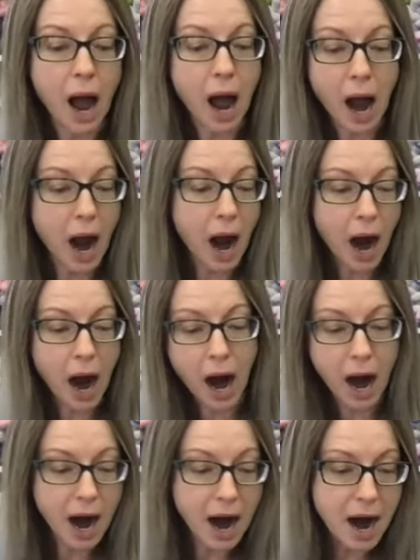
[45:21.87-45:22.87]

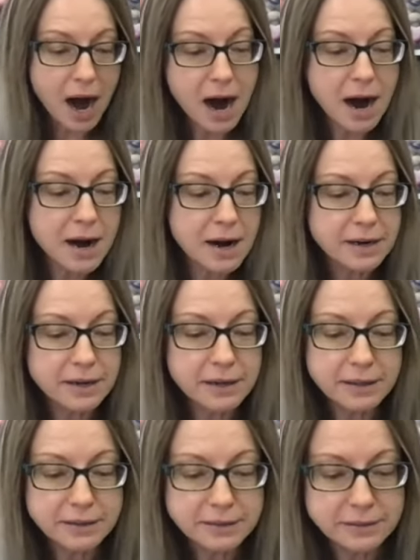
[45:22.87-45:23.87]

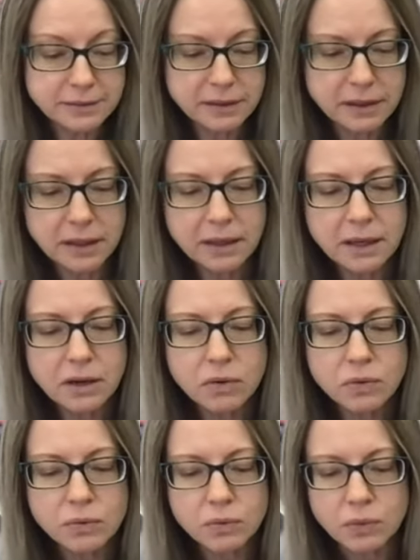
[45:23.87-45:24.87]

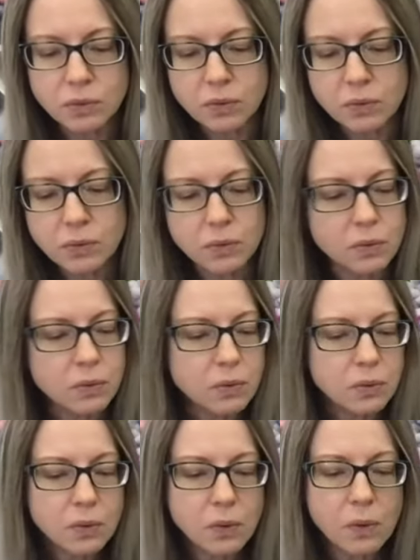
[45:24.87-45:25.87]

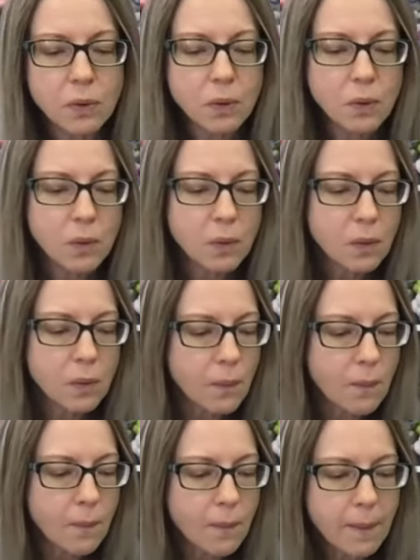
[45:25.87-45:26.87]

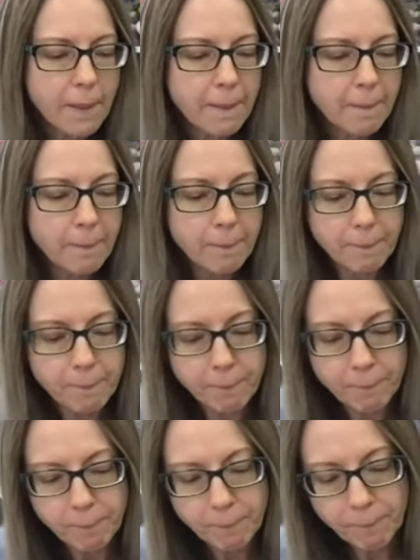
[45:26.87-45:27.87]

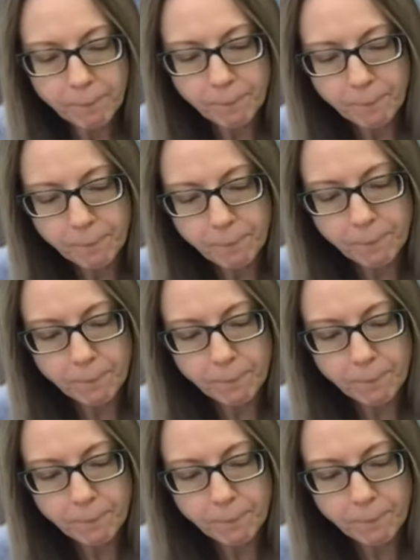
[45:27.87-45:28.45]
No words are spoken by the person on screen.